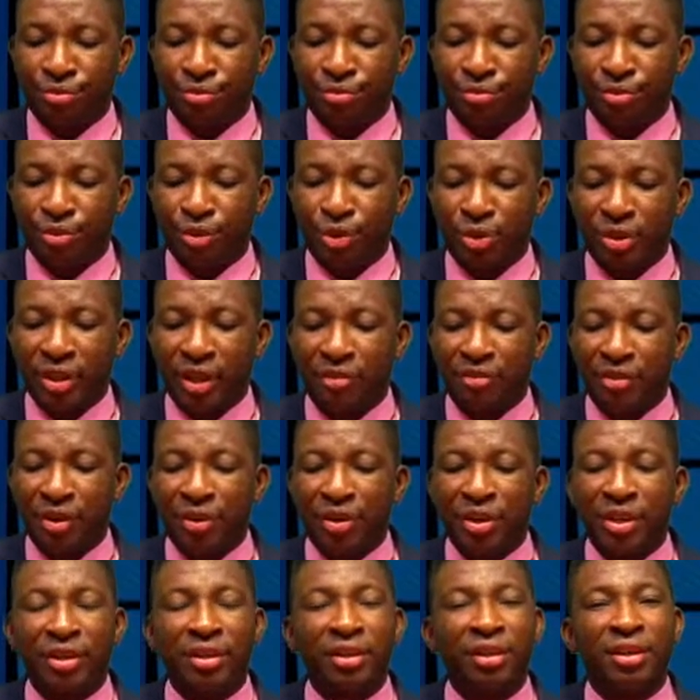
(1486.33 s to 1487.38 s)
Those are
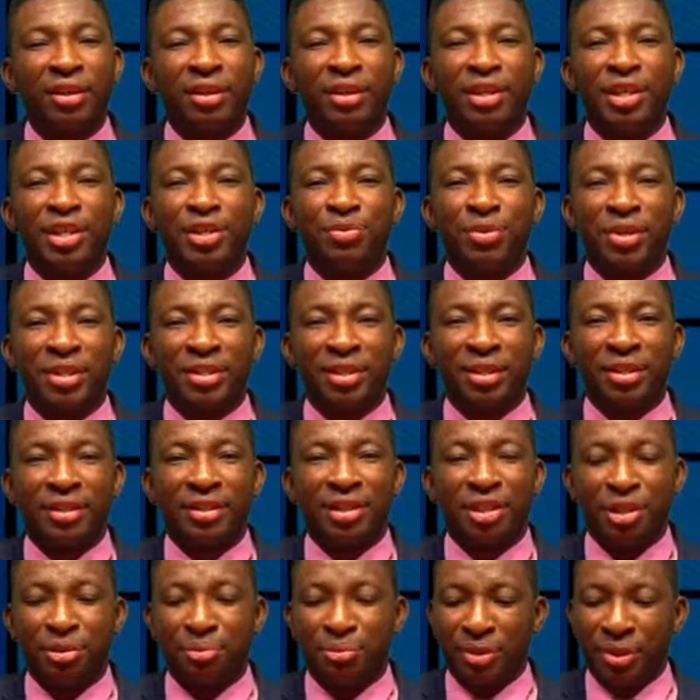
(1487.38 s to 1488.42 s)
very interesting
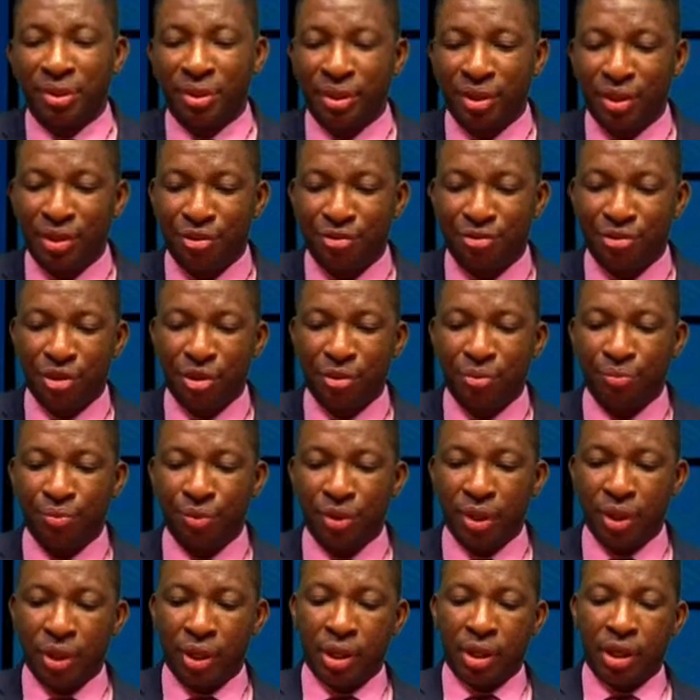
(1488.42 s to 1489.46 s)
terms from
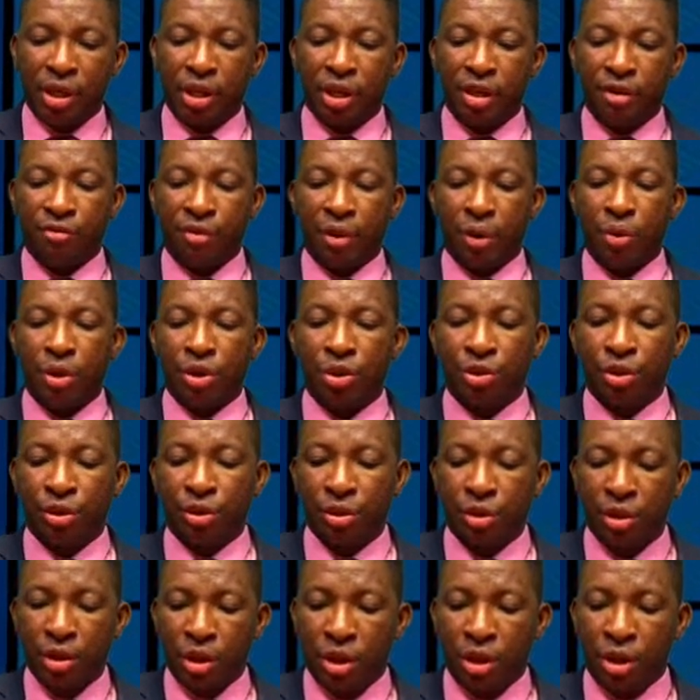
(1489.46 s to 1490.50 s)
valuation.
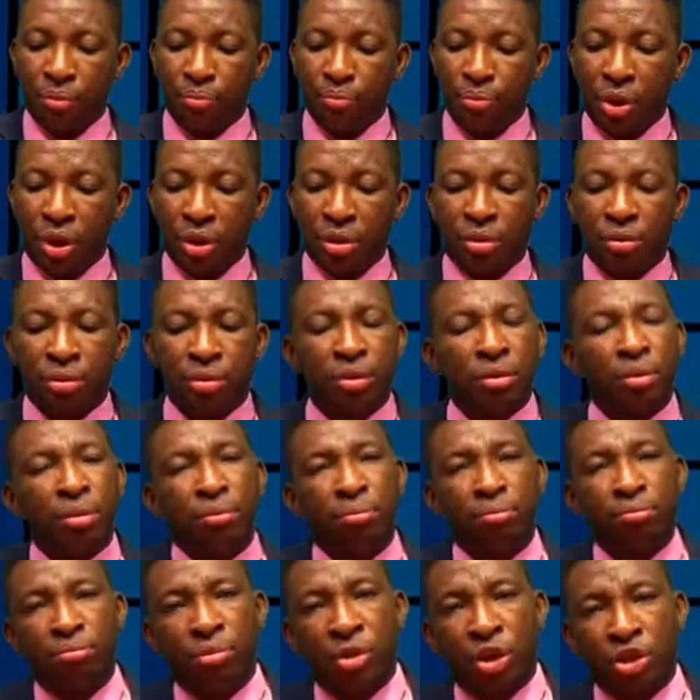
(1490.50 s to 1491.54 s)
But
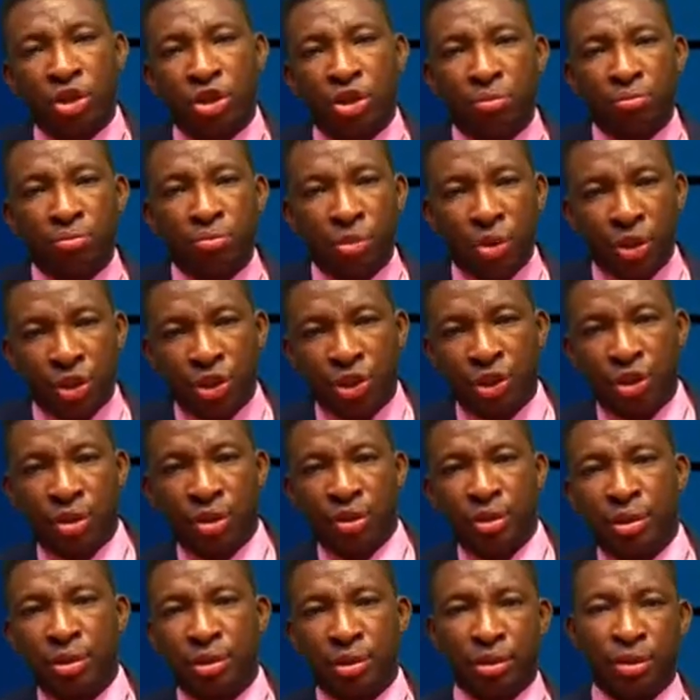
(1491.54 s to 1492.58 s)
much, much
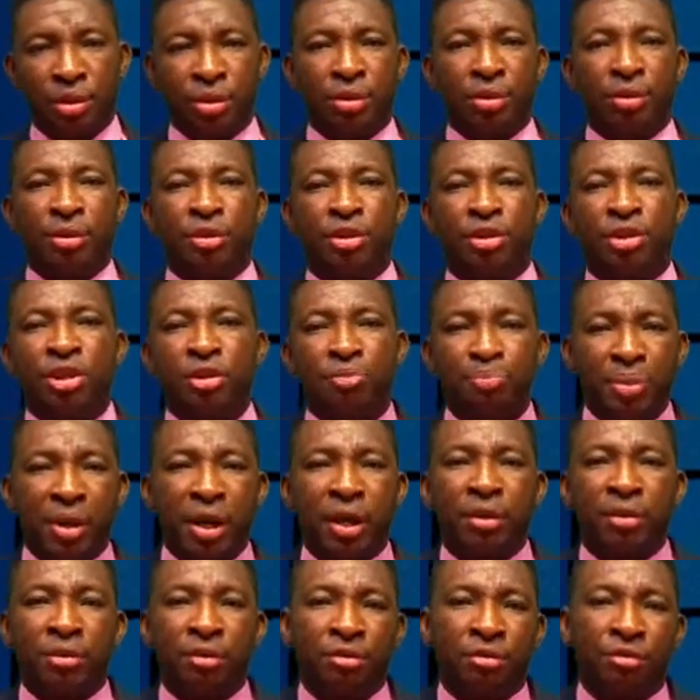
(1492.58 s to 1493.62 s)
deeper
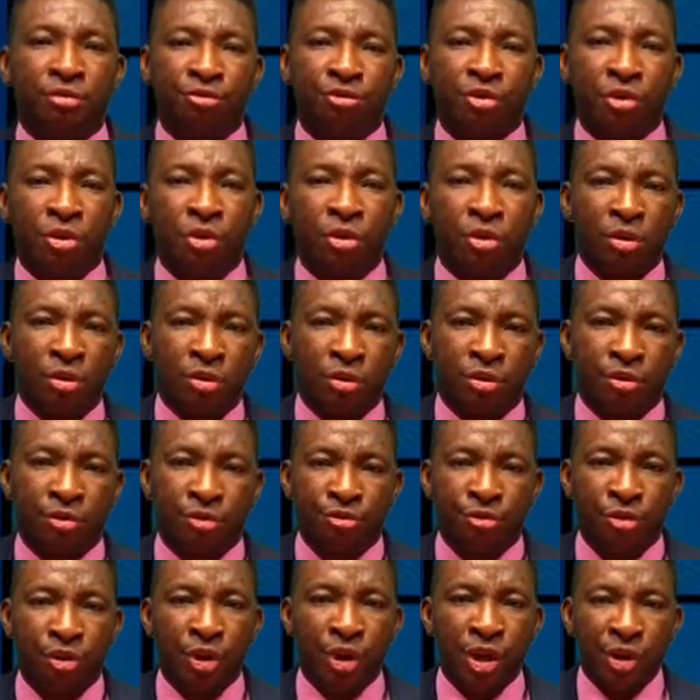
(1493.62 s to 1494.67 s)
for
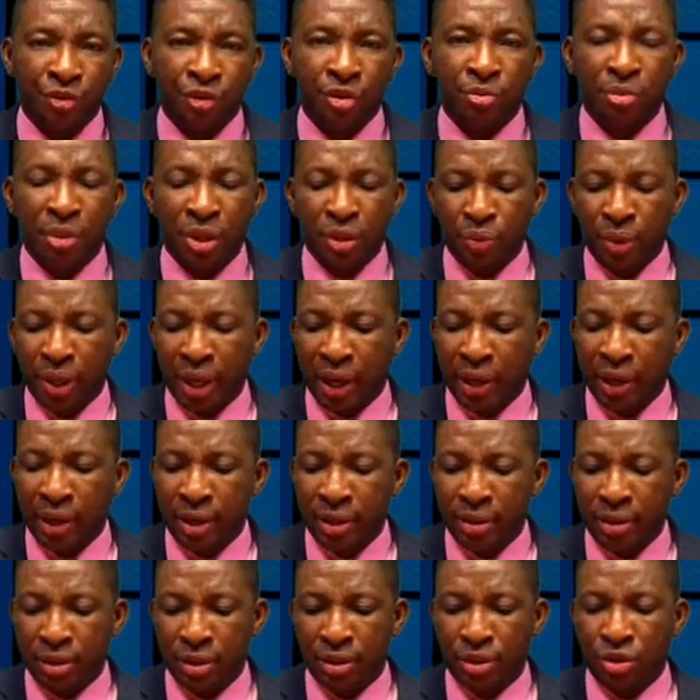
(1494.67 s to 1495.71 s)
even me when I
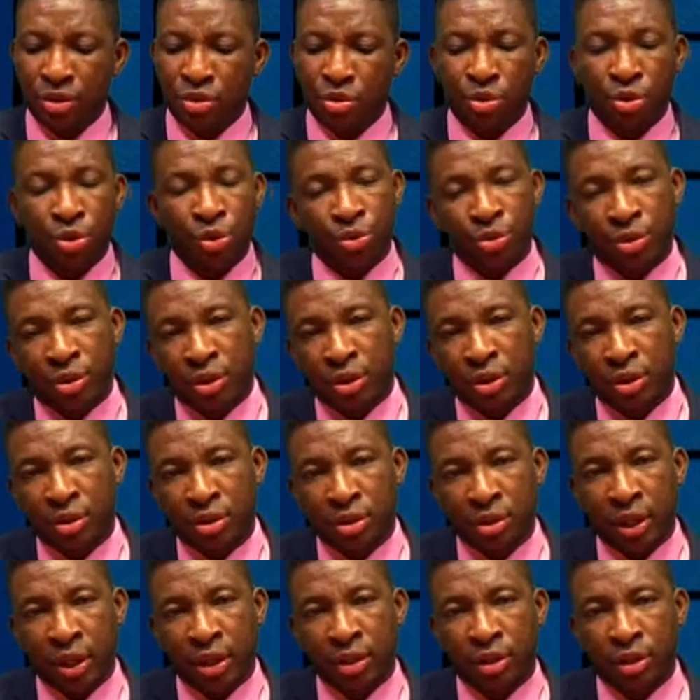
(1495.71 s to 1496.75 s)
listened to those
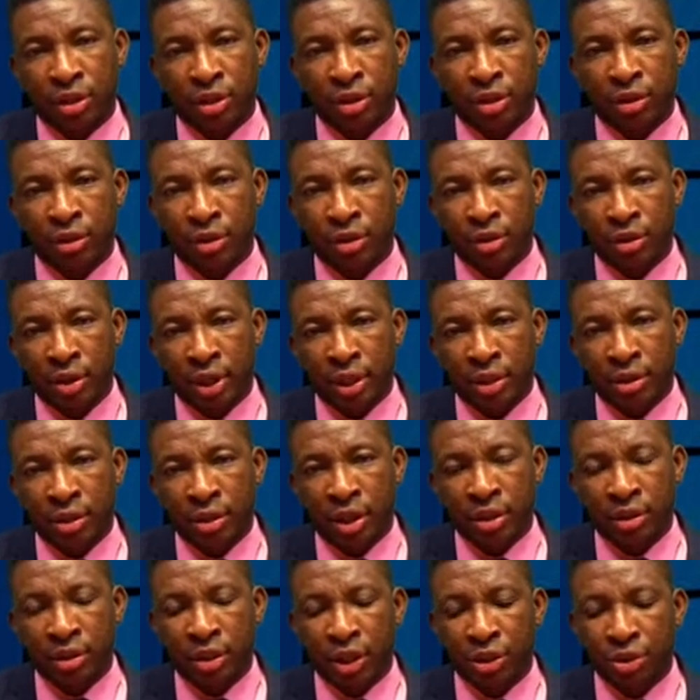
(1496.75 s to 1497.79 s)
yesterday's
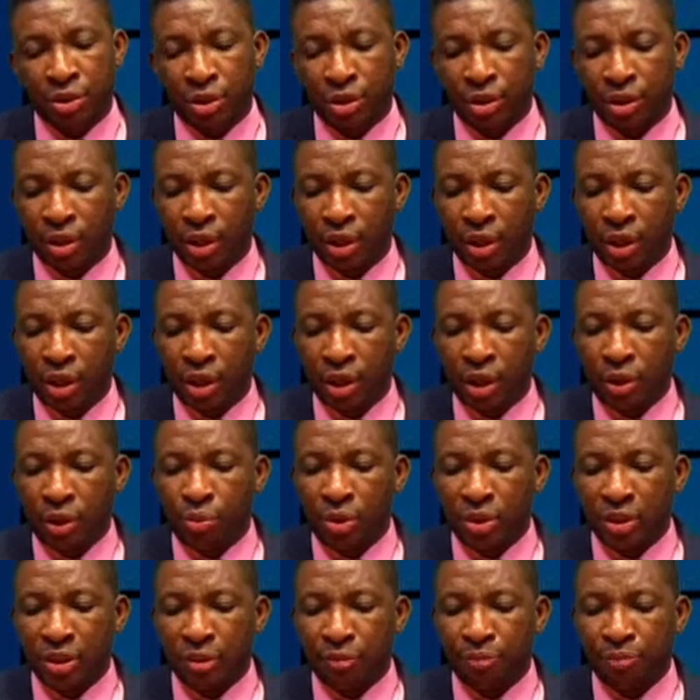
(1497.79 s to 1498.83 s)
session
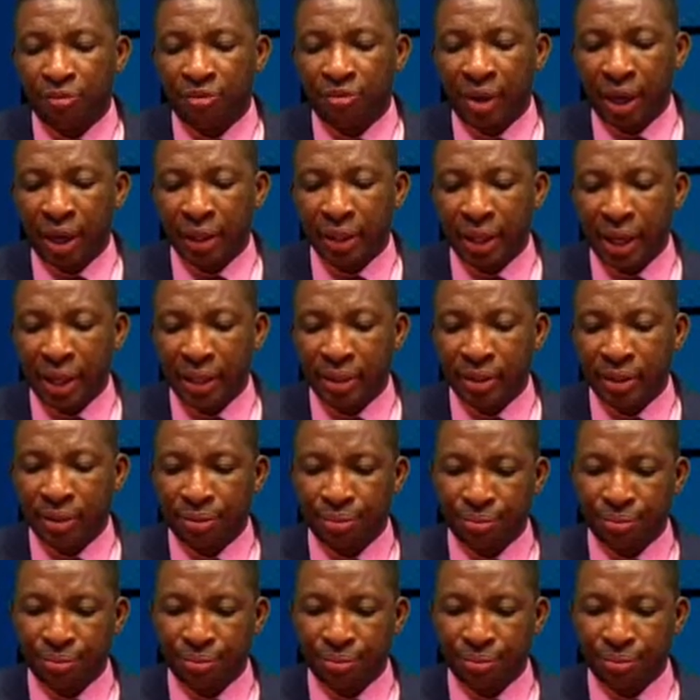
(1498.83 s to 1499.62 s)
was the fact that